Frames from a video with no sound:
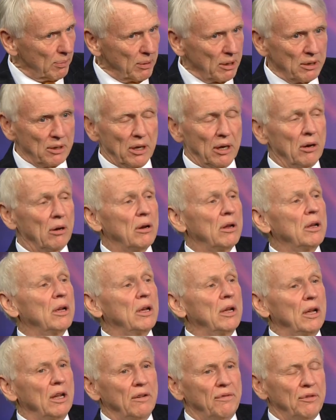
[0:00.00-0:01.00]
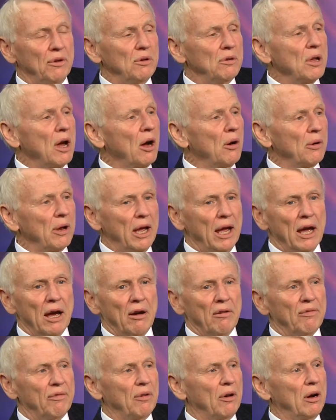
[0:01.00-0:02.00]
flip in there. If you don't
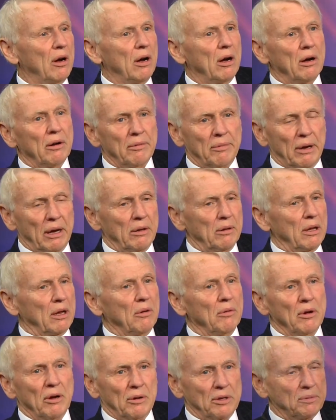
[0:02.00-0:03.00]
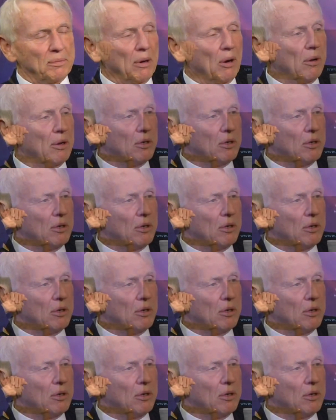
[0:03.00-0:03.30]
have, I don't know, it's